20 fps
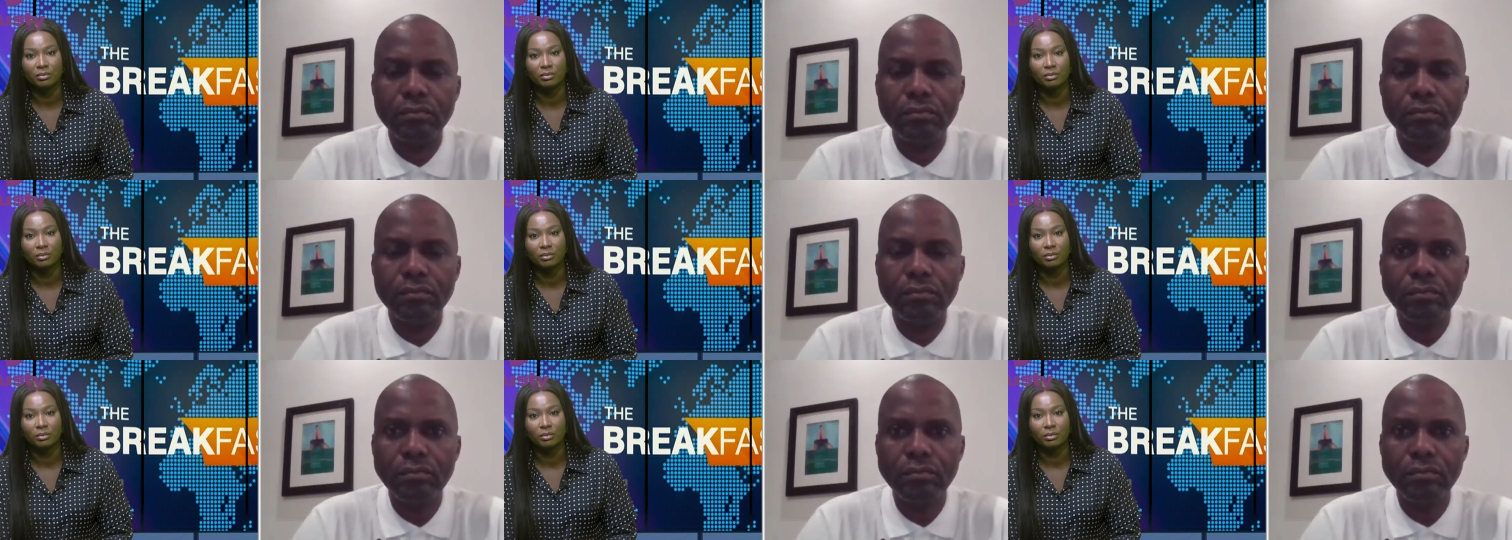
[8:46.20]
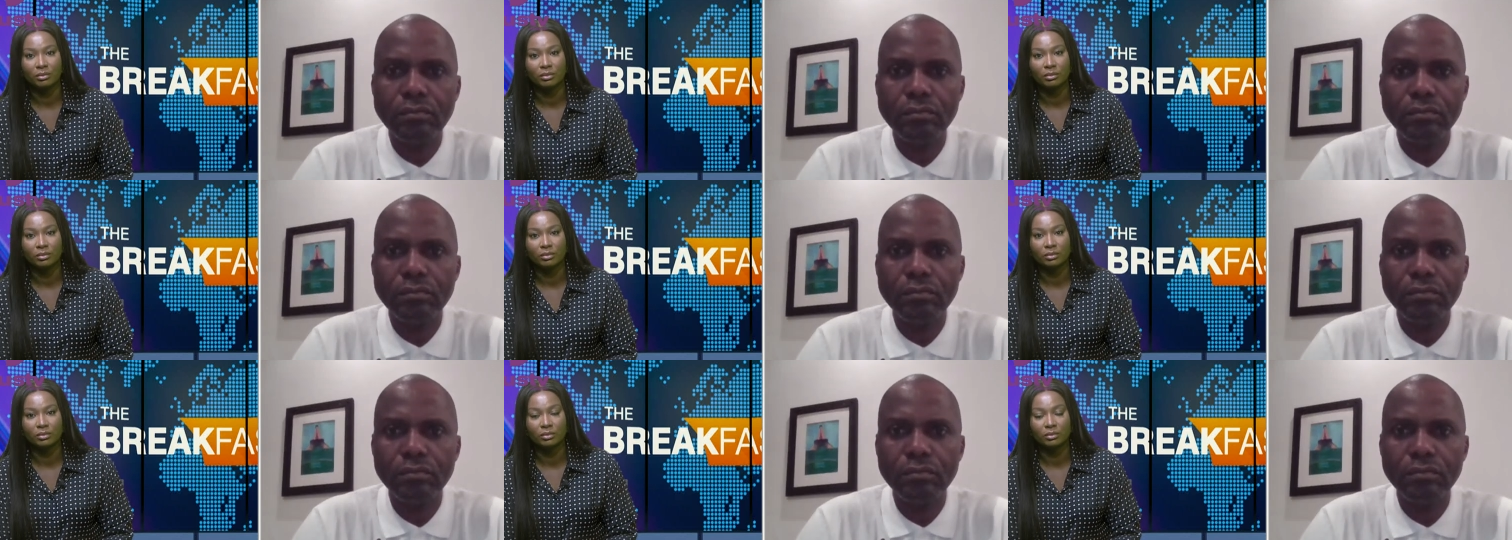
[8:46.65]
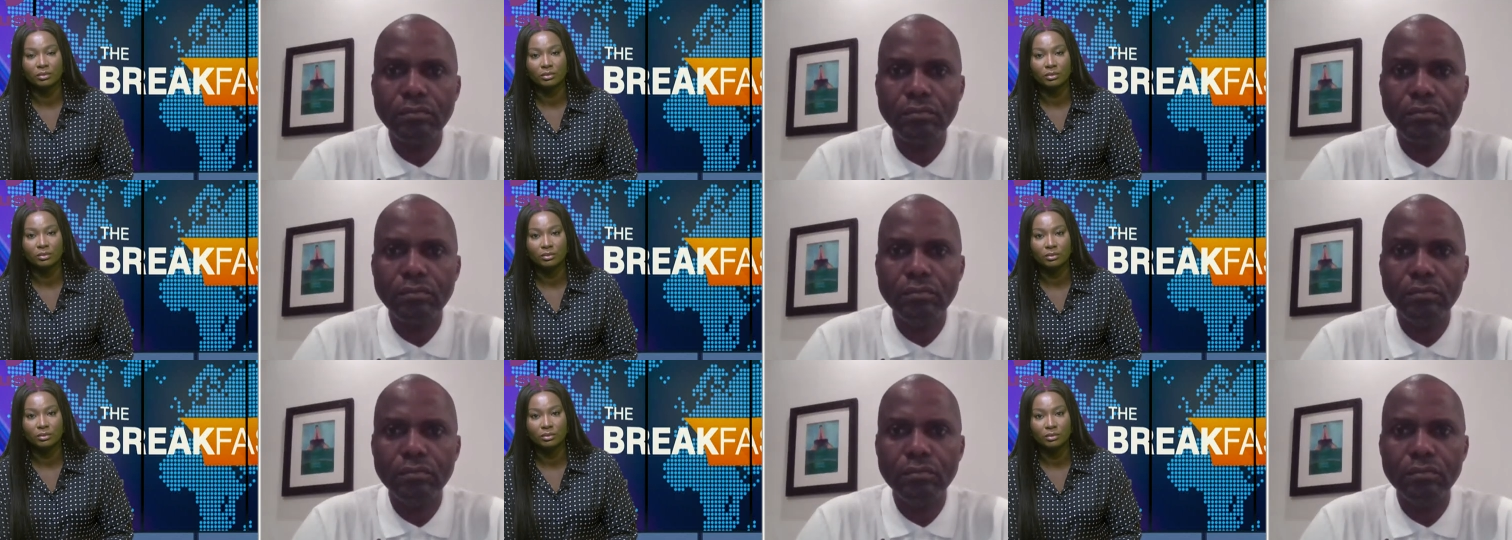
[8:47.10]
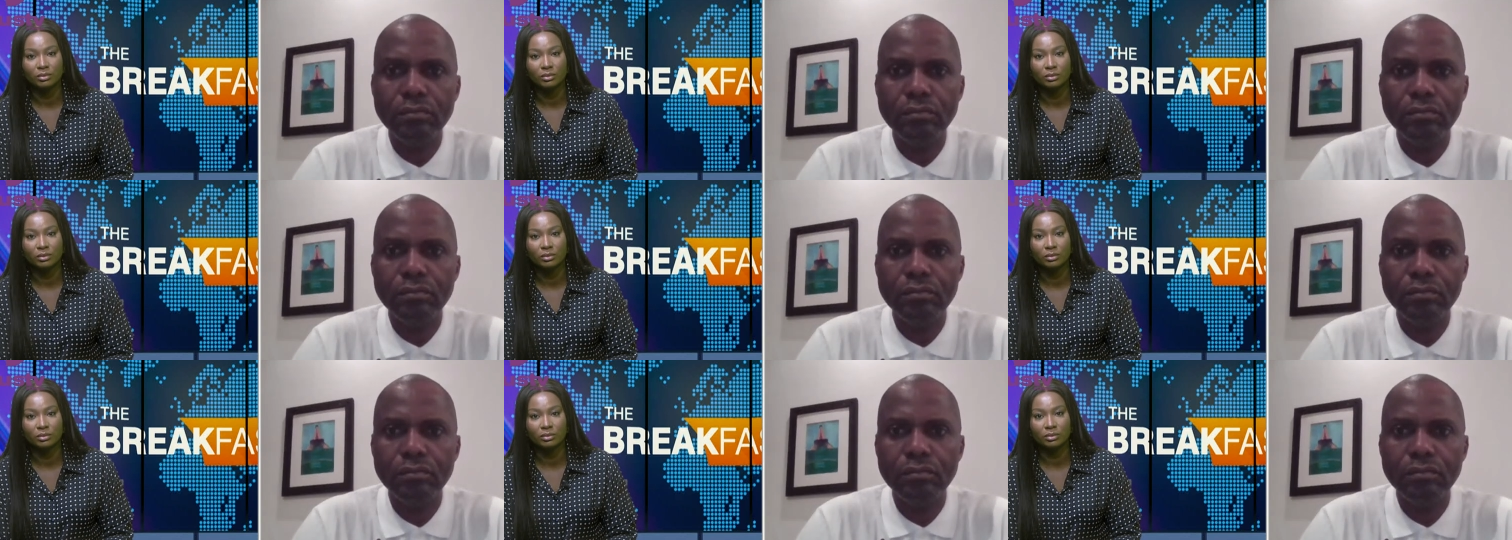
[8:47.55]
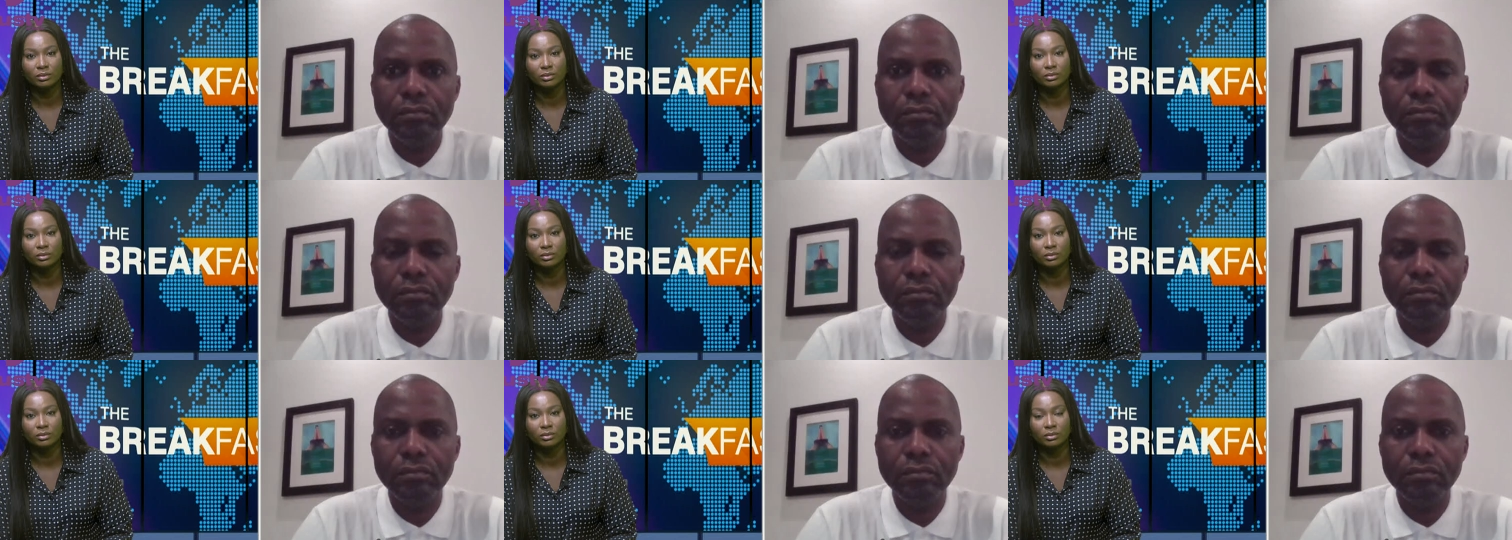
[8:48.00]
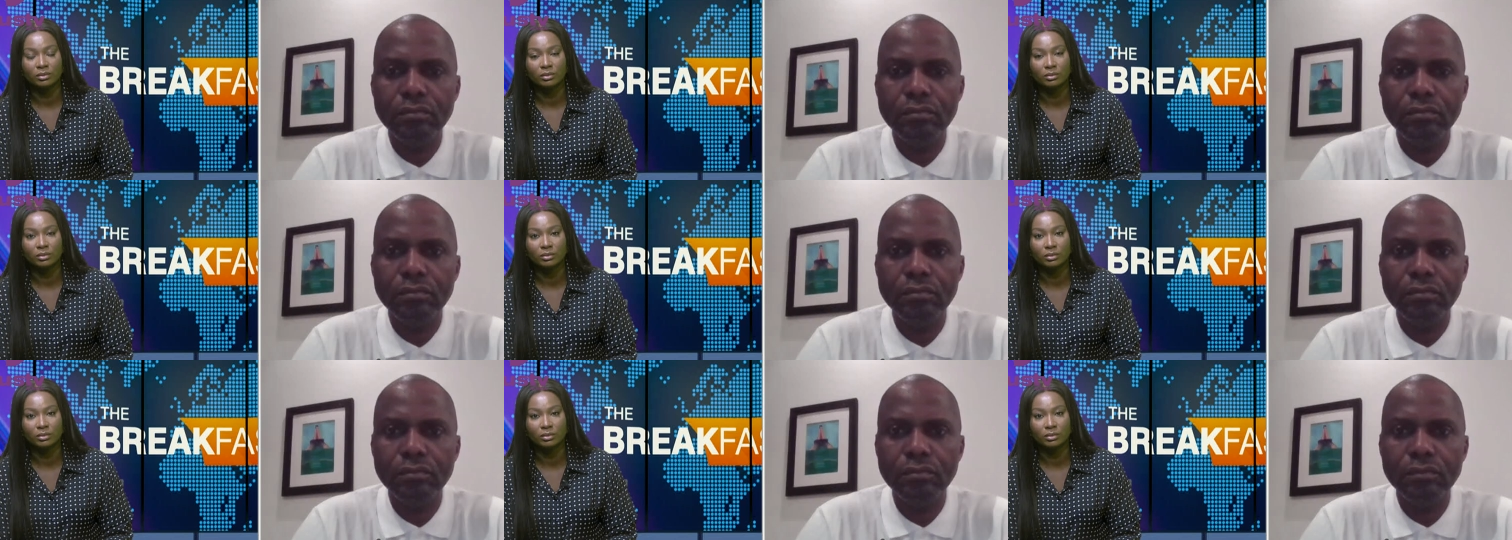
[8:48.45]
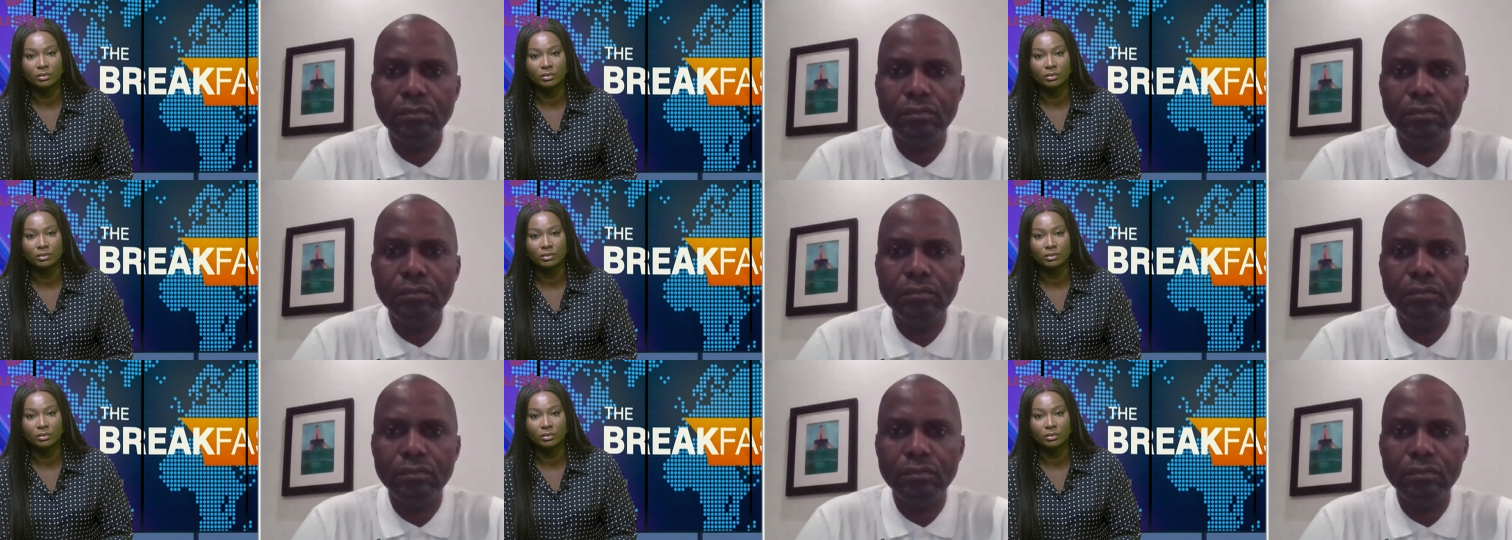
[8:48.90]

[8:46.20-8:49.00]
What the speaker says: (no one is talking)